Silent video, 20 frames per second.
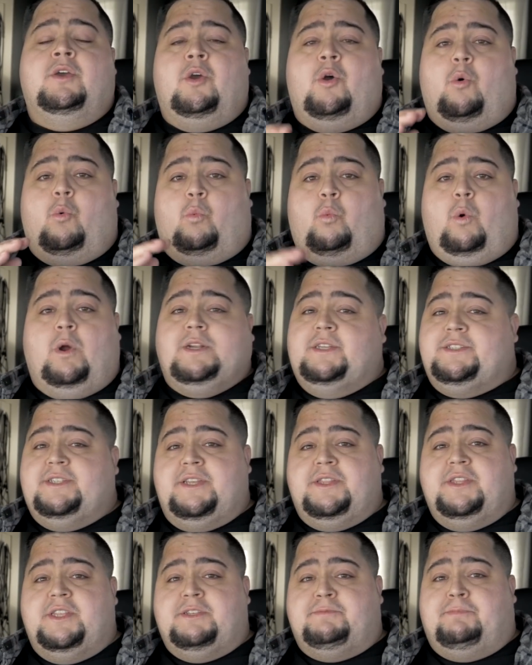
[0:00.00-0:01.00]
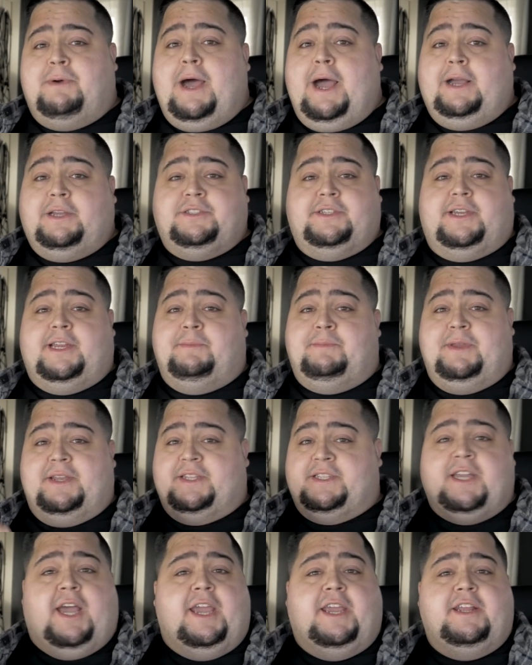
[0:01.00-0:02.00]
what is in this box. It could be a
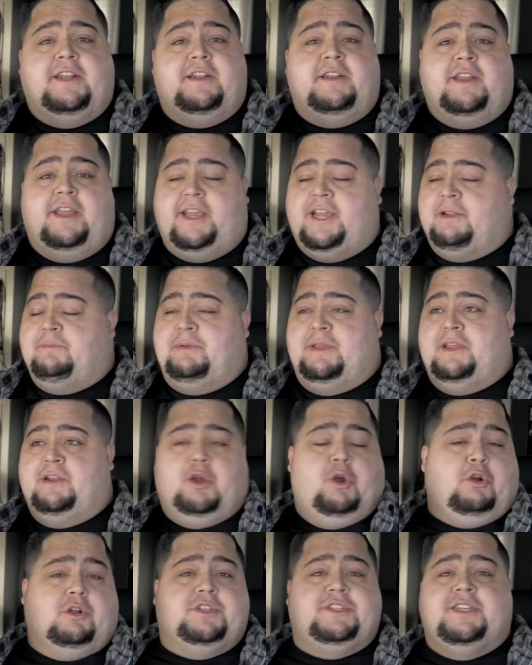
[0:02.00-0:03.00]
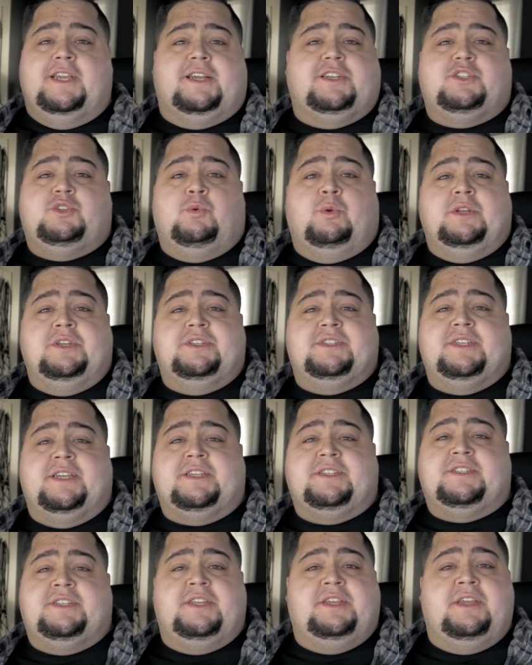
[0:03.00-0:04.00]
Titan, it could be an R T X twenty
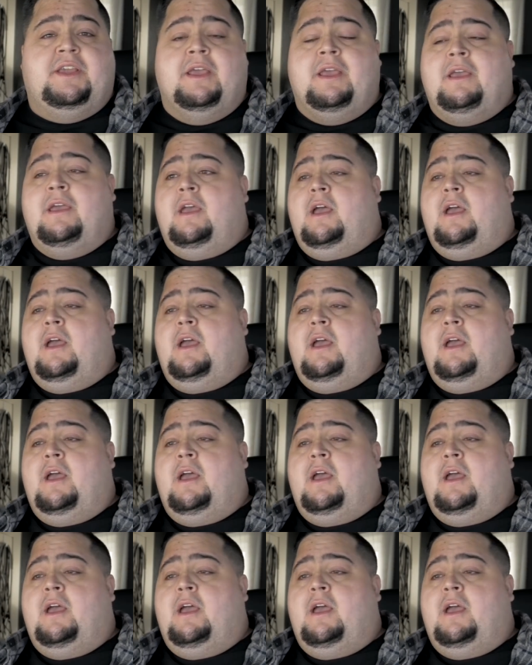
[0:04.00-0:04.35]
sixty.